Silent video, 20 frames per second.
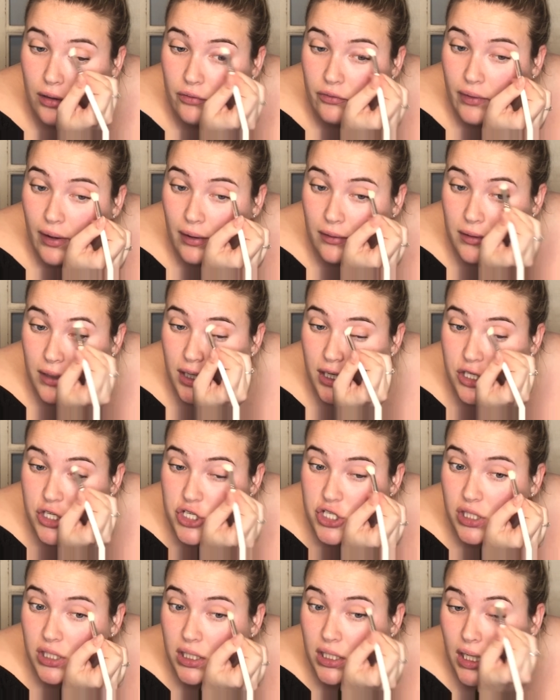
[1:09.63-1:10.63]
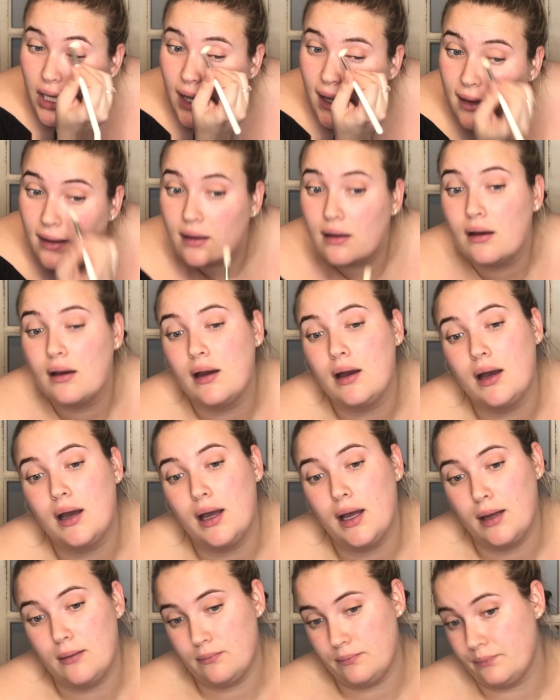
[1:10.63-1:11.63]
foundation yet.
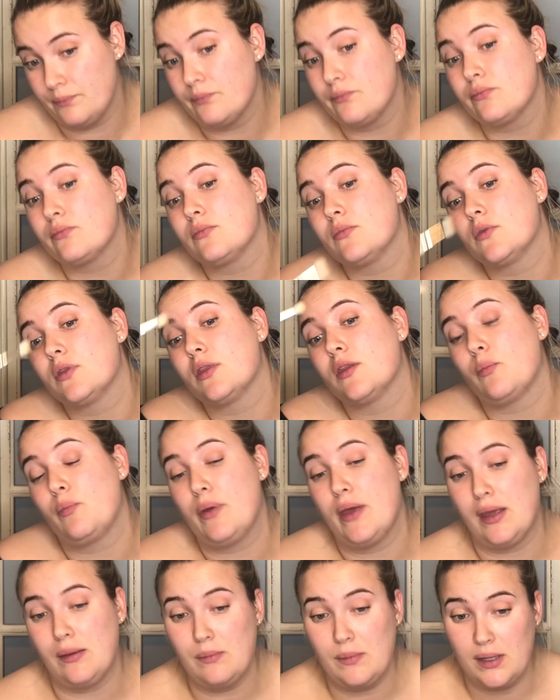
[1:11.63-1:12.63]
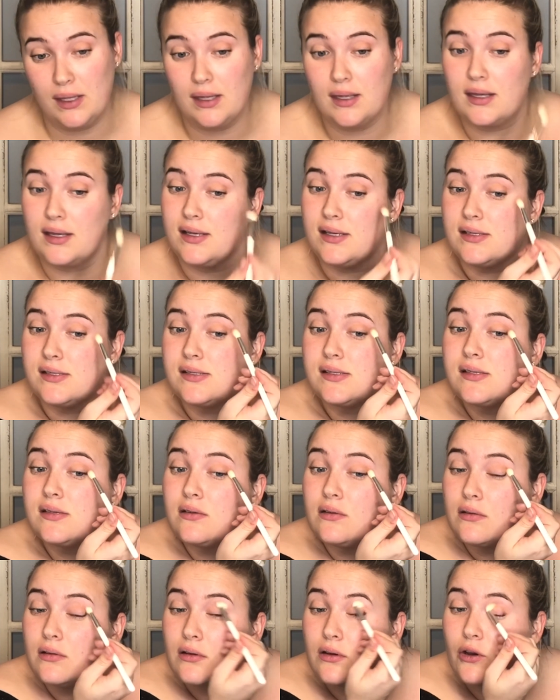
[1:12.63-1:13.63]
The pigment is
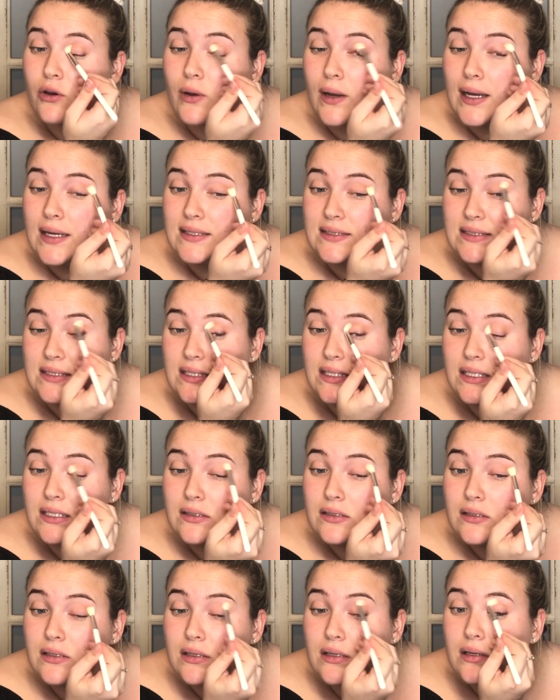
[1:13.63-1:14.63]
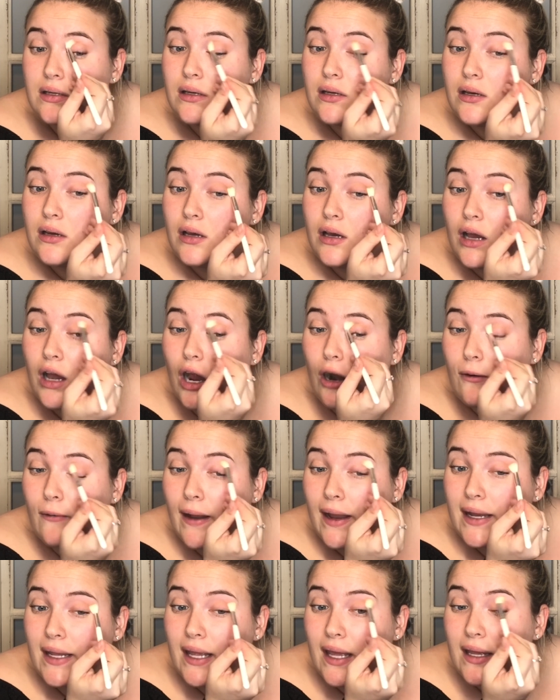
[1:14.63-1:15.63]
crazy
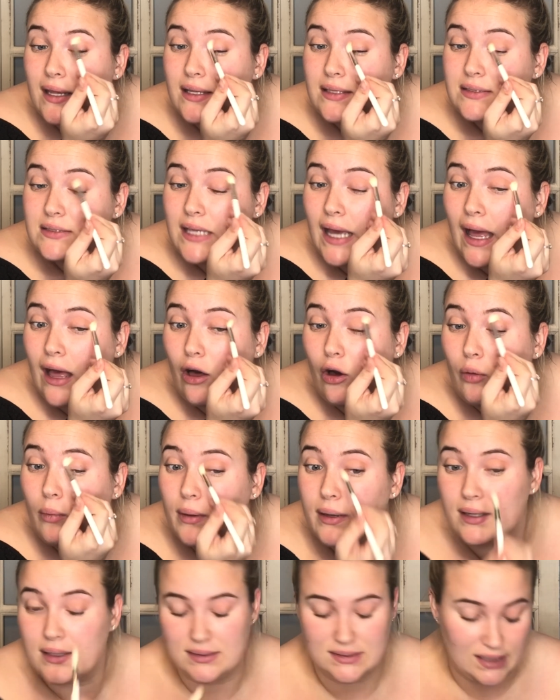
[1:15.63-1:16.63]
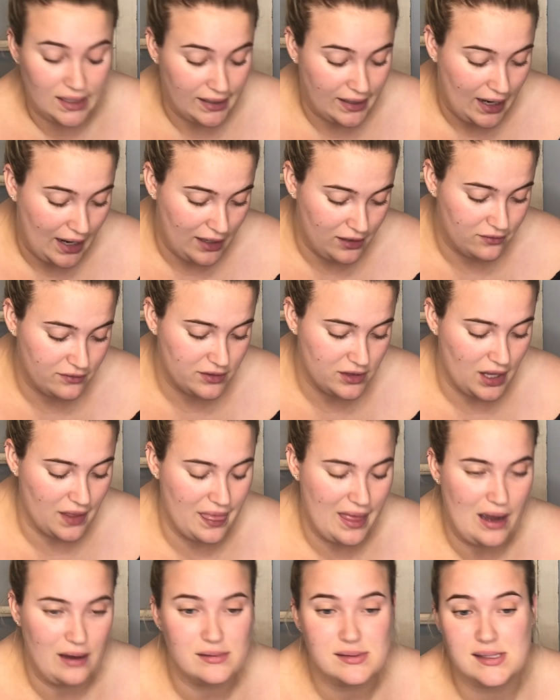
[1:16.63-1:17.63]
already, I can tell, because I kind of thought
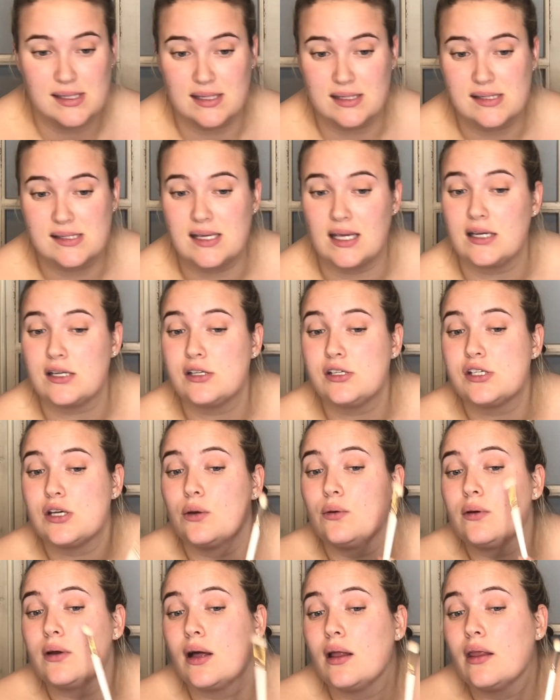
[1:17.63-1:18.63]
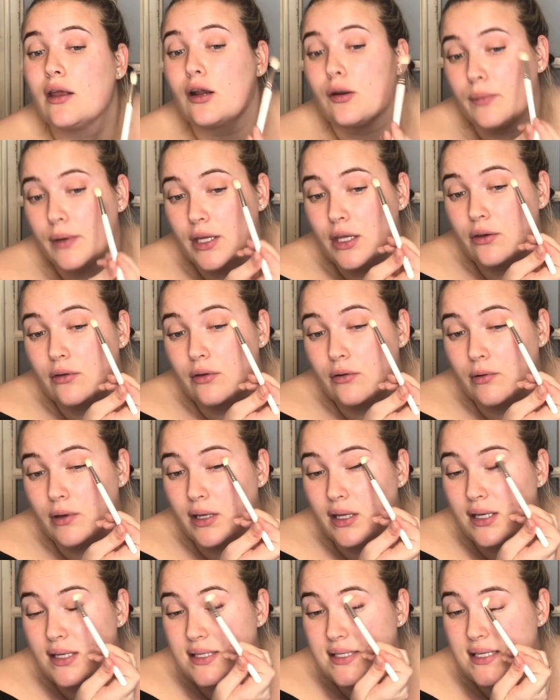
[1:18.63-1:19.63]
that was like skin tone color, but you can
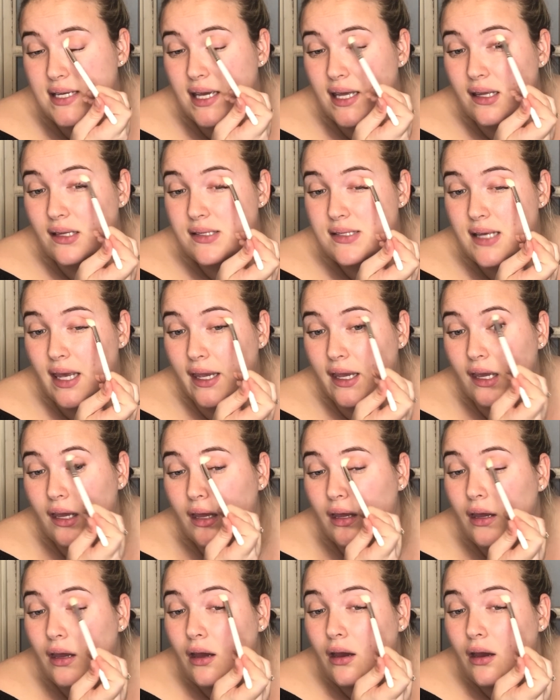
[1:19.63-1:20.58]
really see it. It's like